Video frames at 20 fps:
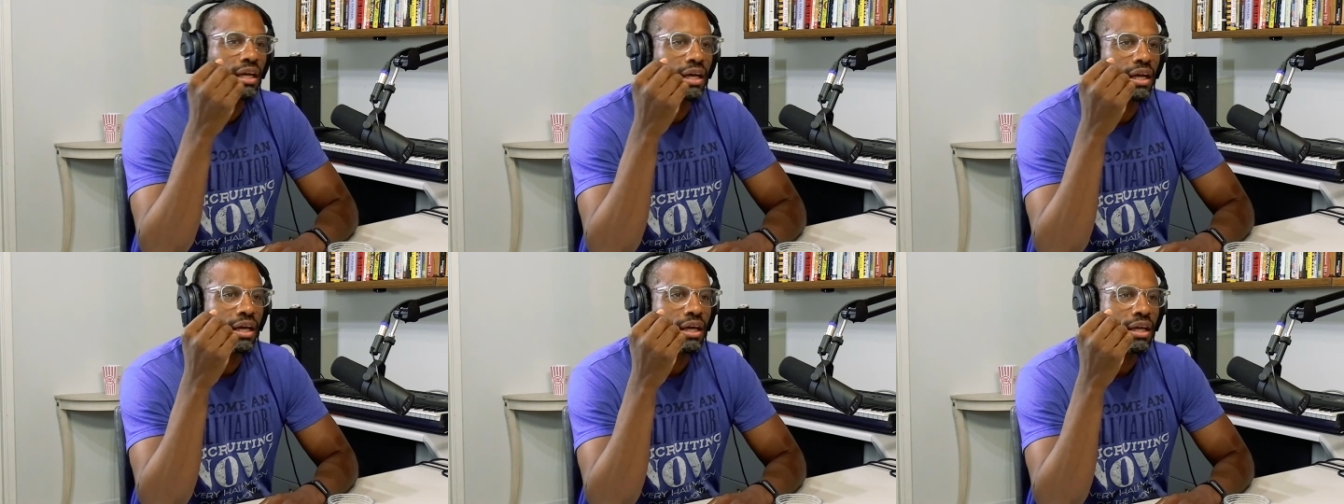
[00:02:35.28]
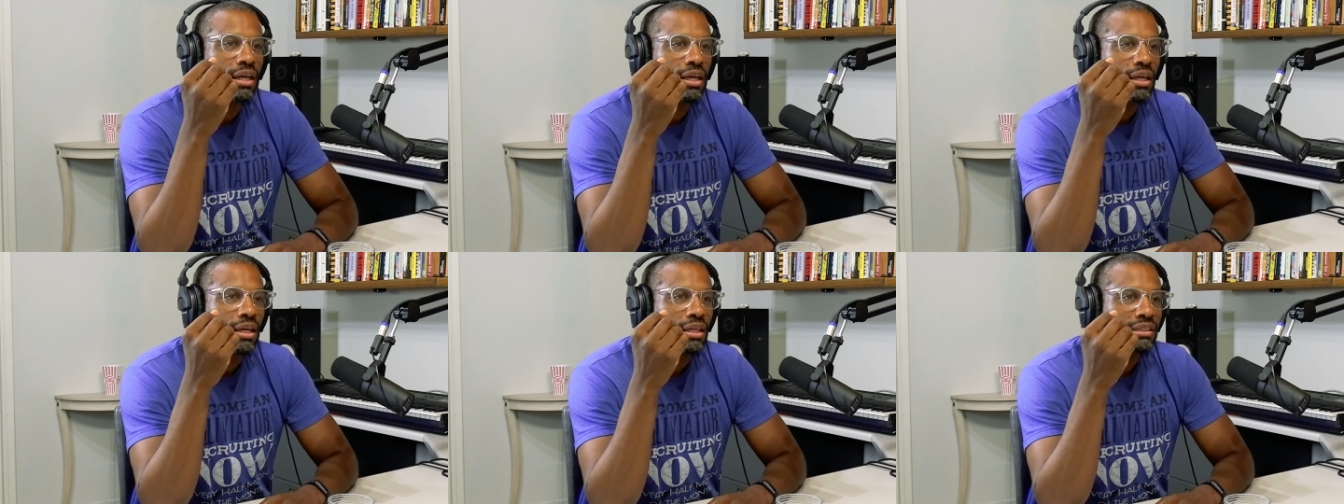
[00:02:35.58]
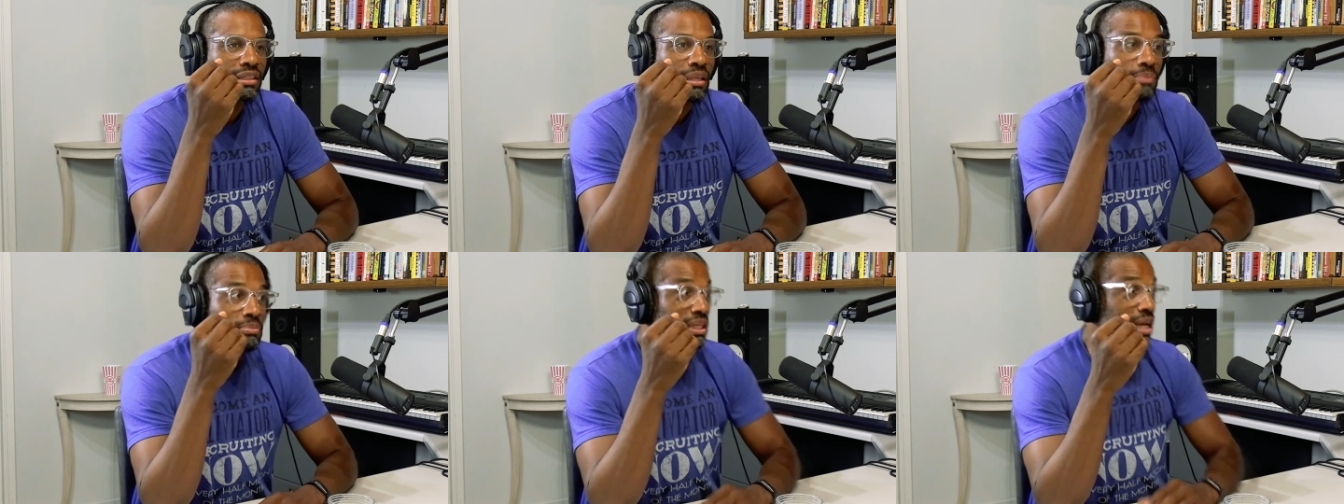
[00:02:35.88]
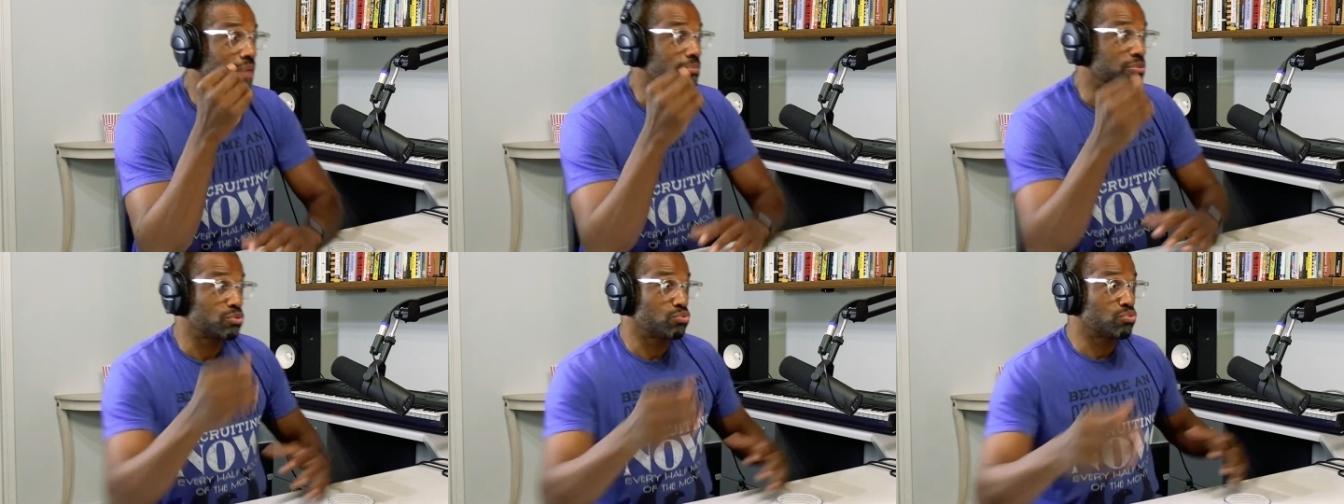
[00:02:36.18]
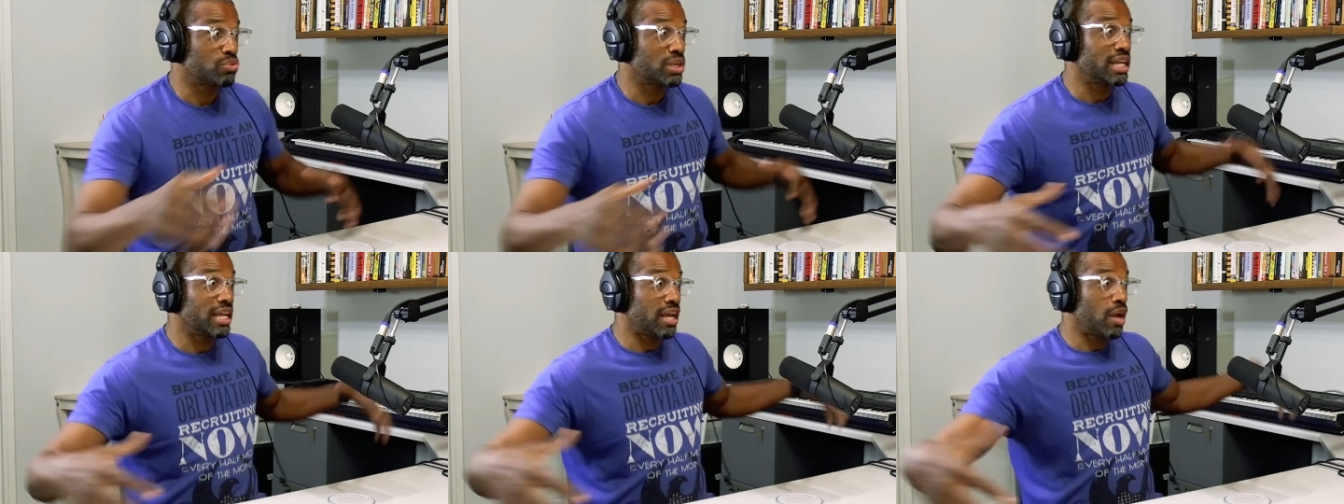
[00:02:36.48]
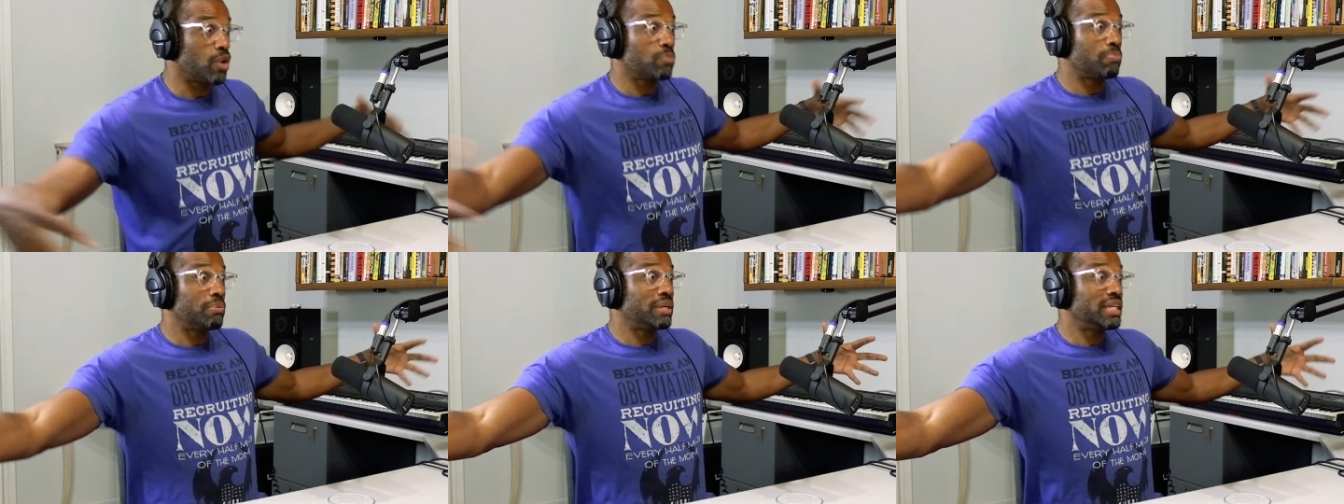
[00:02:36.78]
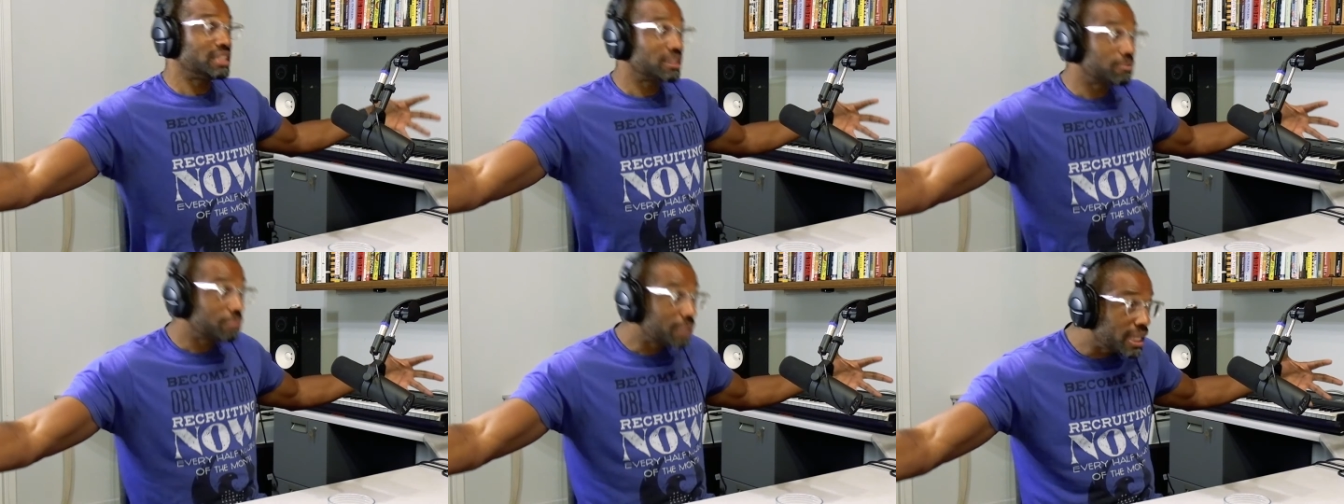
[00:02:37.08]
Uh, sometimes really
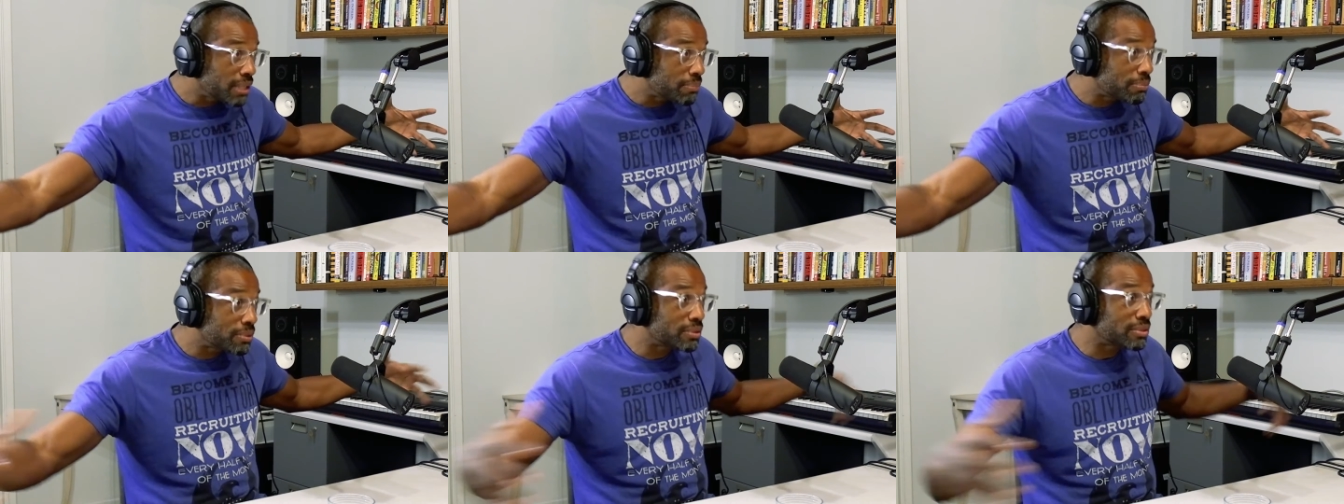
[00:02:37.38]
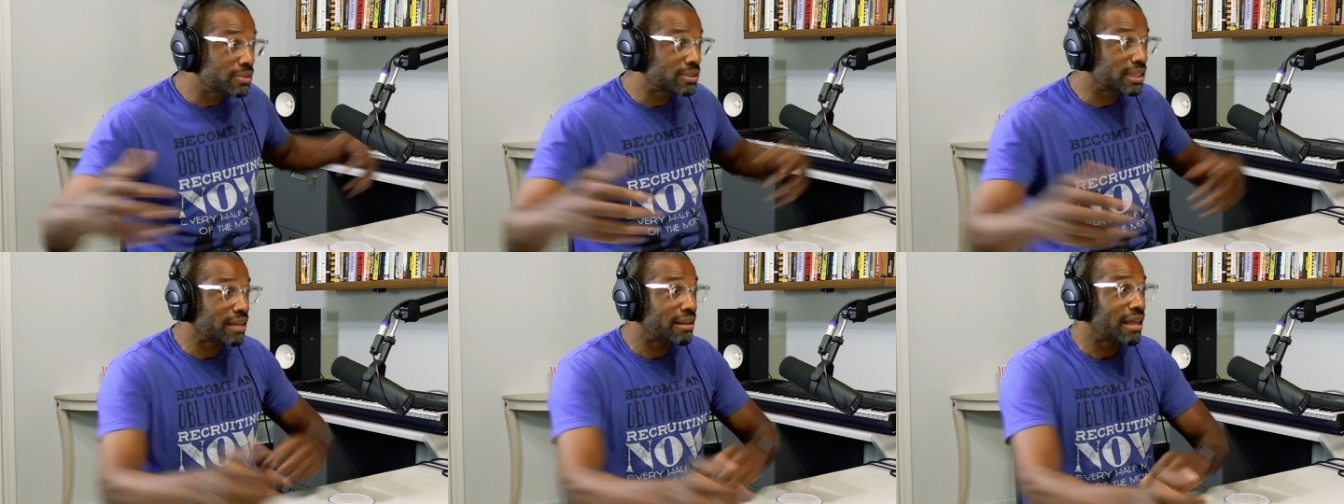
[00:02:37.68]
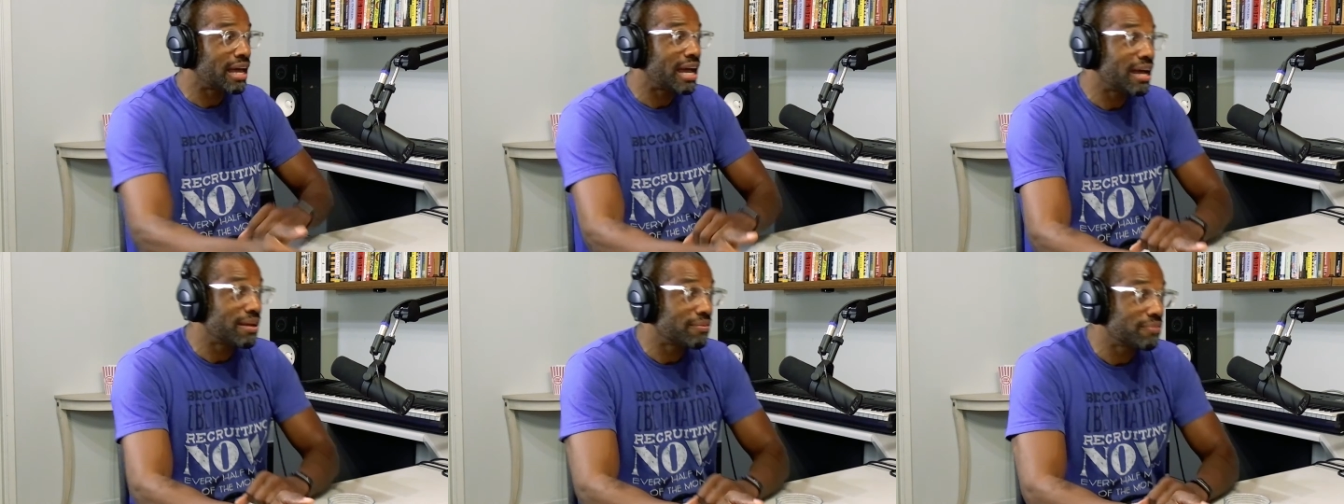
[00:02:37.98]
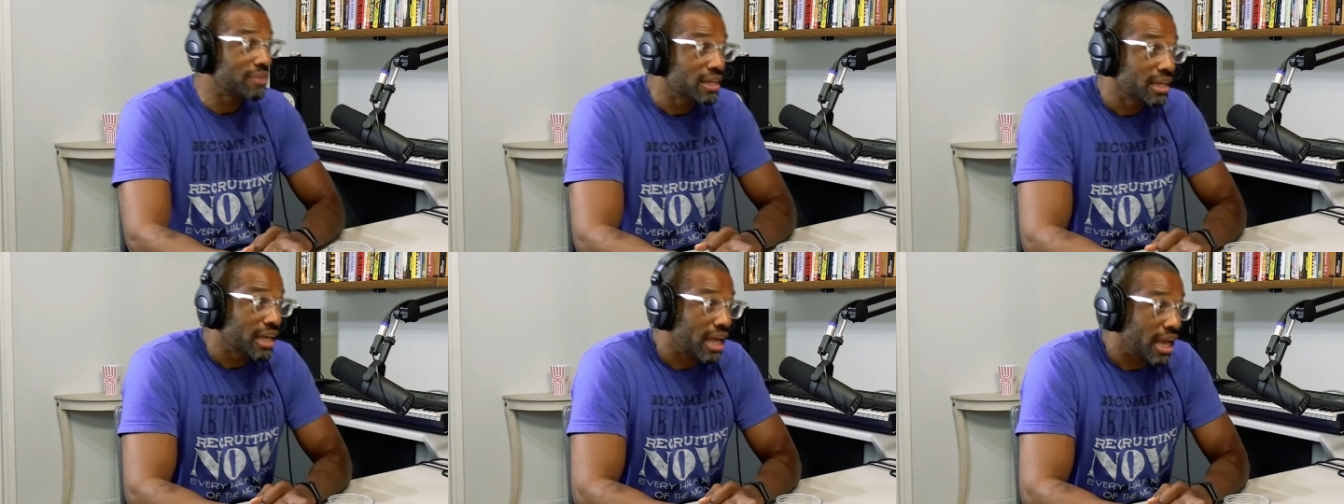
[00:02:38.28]
obese people they'll have,